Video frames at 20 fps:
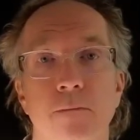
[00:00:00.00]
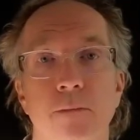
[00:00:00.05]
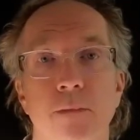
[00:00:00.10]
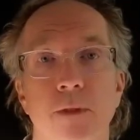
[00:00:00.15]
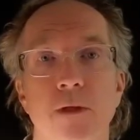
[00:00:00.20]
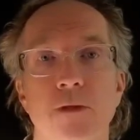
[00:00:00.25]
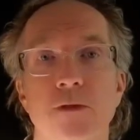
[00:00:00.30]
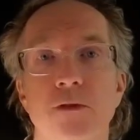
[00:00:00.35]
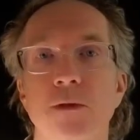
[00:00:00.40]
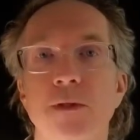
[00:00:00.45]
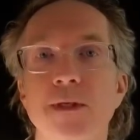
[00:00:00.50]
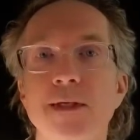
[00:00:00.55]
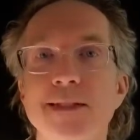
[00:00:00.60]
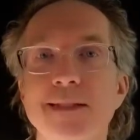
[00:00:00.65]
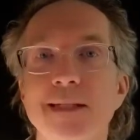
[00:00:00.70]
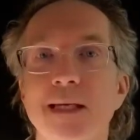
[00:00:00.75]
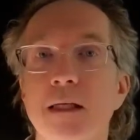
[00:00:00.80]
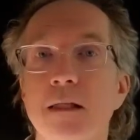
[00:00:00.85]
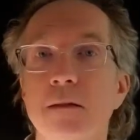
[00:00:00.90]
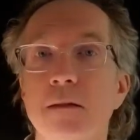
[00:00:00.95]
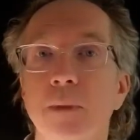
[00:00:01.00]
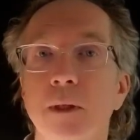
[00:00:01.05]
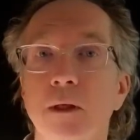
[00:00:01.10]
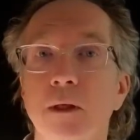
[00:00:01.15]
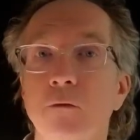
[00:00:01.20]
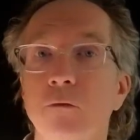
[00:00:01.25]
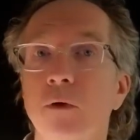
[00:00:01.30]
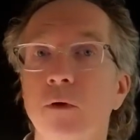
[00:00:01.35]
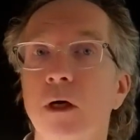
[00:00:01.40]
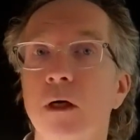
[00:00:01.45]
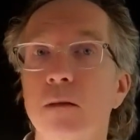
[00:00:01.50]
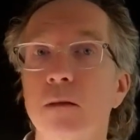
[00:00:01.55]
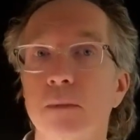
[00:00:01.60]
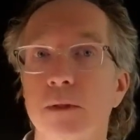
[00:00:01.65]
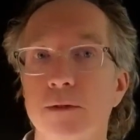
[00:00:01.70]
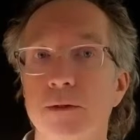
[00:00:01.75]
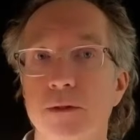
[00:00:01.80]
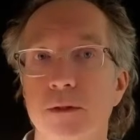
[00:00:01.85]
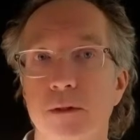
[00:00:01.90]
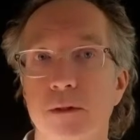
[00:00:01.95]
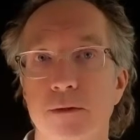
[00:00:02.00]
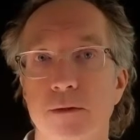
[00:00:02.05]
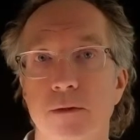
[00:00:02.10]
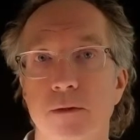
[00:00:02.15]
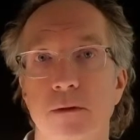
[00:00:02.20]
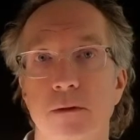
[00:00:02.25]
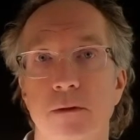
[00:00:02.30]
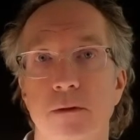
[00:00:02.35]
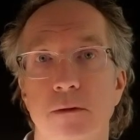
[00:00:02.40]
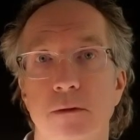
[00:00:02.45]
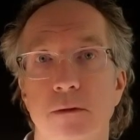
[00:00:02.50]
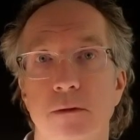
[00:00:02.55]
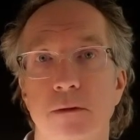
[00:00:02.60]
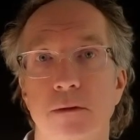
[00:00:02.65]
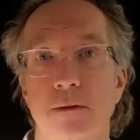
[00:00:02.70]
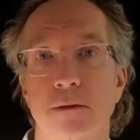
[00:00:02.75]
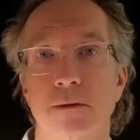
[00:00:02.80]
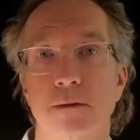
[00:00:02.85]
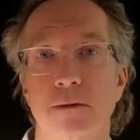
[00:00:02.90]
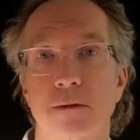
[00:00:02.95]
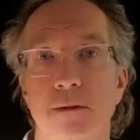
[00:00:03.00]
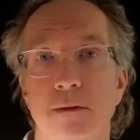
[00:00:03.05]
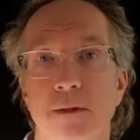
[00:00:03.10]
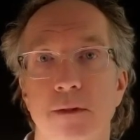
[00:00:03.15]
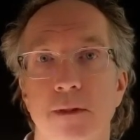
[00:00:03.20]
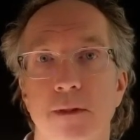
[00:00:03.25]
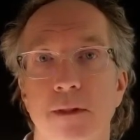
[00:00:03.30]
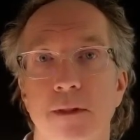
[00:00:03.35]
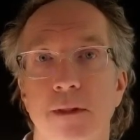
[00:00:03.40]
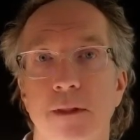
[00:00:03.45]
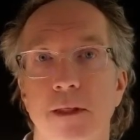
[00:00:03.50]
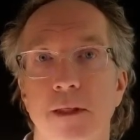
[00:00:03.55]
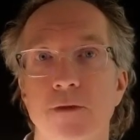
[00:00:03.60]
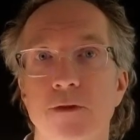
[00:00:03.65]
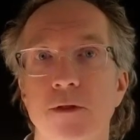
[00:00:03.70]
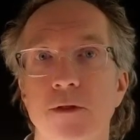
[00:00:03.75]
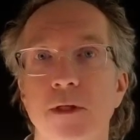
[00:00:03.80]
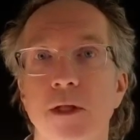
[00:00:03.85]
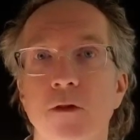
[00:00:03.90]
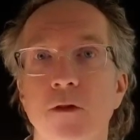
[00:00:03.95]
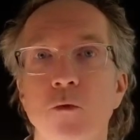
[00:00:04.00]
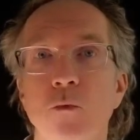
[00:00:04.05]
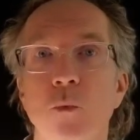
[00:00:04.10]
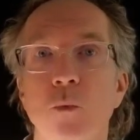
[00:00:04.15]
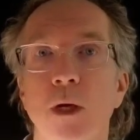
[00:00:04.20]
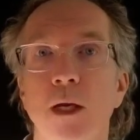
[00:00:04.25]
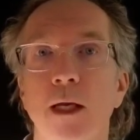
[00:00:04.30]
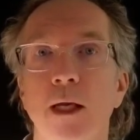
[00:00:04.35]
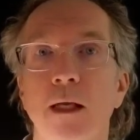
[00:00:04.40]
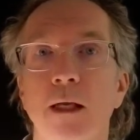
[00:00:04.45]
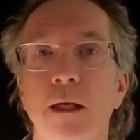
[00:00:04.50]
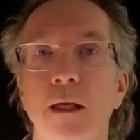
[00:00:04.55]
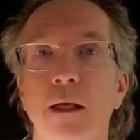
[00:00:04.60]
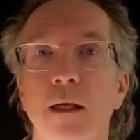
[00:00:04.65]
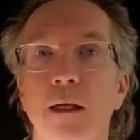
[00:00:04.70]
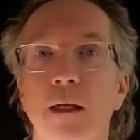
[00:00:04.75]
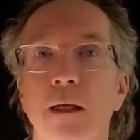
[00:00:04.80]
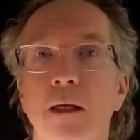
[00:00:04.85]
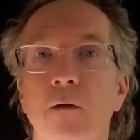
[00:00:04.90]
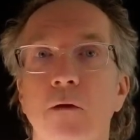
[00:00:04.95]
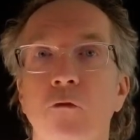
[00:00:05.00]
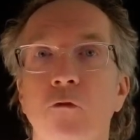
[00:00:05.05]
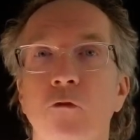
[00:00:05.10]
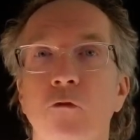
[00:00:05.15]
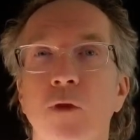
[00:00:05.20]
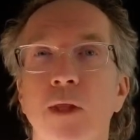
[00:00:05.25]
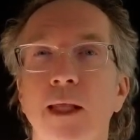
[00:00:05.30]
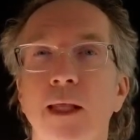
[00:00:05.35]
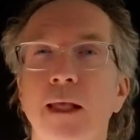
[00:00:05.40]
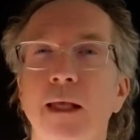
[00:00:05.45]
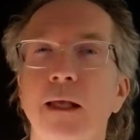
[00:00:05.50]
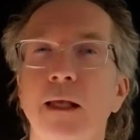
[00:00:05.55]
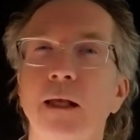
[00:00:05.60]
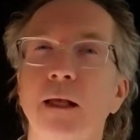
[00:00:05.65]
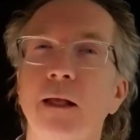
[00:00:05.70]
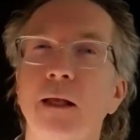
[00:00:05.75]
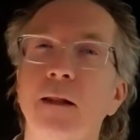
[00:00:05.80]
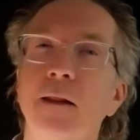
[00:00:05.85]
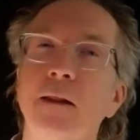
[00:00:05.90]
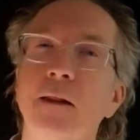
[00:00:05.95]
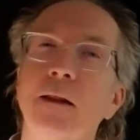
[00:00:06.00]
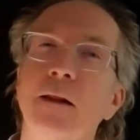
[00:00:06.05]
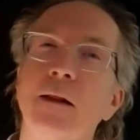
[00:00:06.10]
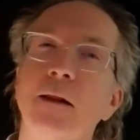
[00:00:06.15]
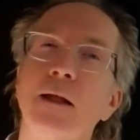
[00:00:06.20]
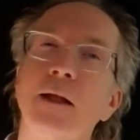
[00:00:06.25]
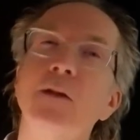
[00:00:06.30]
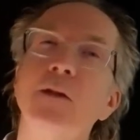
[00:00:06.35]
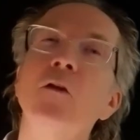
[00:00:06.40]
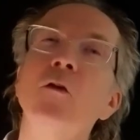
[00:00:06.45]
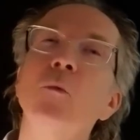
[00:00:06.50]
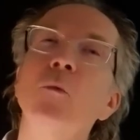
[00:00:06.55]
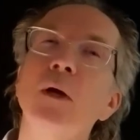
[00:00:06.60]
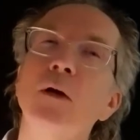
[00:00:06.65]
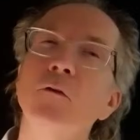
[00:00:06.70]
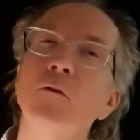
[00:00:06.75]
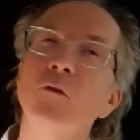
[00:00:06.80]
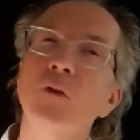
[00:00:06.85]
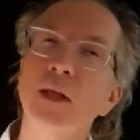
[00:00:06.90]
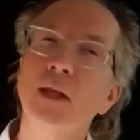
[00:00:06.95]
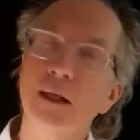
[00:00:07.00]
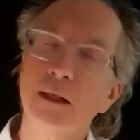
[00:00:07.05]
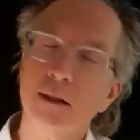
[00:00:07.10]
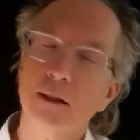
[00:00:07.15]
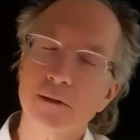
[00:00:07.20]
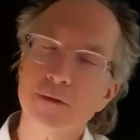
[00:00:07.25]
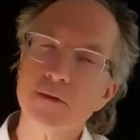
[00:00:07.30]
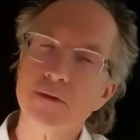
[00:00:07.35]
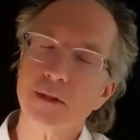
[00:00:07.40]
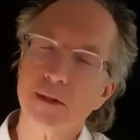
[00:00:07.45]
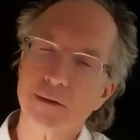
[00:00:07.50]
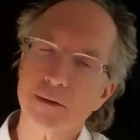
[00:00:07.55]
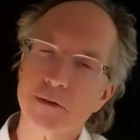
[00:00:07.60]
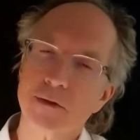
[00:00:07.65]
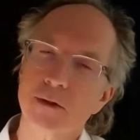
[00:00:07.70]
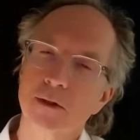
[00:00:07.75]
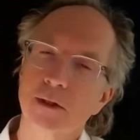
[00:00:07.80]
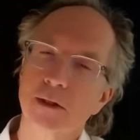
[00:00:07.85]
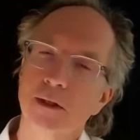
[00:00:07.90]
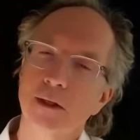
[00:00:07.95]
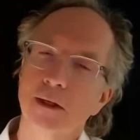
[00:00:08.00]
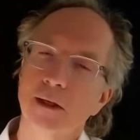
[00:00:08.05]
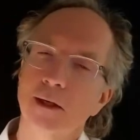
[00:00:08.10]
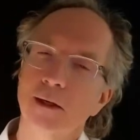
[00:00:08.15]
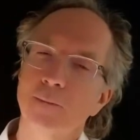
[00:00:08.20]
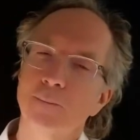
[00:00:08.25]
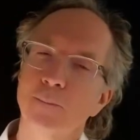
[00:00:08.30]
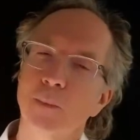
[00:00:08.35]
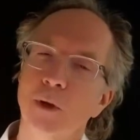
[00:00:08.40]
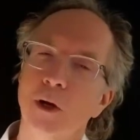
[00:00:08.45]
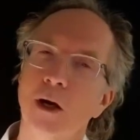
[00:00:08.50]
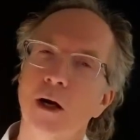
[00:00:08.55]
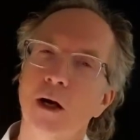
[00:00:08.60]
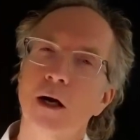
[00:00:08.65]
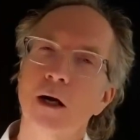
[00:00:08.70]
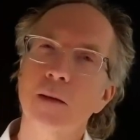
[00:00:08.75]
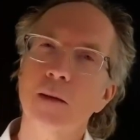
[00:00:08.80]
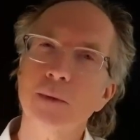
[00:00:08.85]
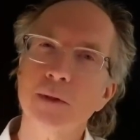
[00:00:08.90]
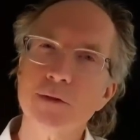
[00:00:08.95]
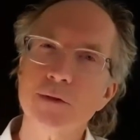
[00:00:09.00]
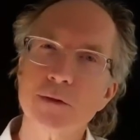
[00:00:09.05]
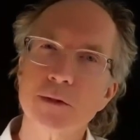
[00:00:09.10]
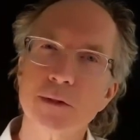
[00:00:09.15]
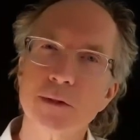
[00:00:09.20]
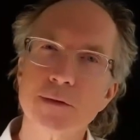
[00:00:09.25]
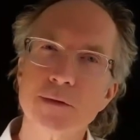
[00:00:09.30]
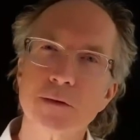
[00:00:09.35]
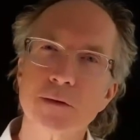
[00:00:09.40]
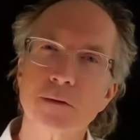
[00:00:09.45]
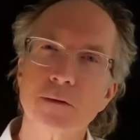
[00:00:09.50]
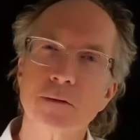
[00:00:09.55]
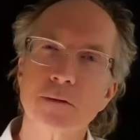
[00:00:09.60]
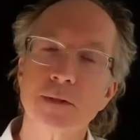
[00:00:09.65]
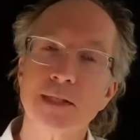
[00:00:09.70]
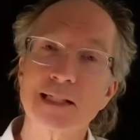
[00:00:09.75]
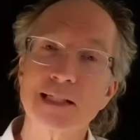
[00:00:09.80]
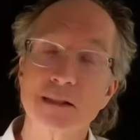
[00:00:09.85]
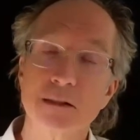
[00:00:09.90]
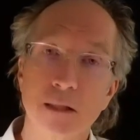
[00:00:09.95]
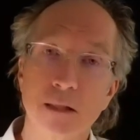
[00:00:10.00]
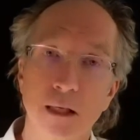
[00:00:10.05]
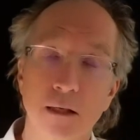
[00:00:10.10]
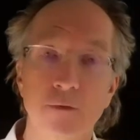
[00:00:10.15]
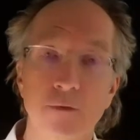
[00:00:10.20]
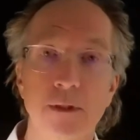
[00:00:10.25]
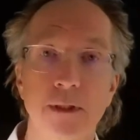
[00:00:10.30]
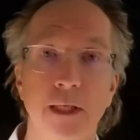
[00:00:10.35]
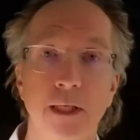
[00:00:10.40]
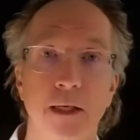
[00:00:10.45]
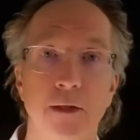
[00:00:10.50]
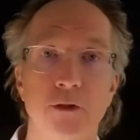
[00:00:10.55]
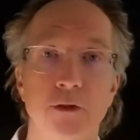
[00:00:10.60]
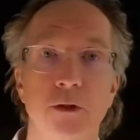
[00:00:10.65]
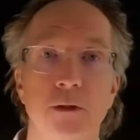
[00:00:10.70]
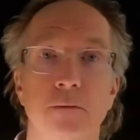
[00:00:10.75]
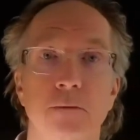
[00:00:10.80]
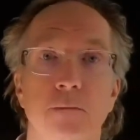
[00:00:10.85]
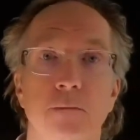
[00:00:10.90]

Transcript: So this element of harmlessness, it's another way of saying it is this. Harmlessness is love in action.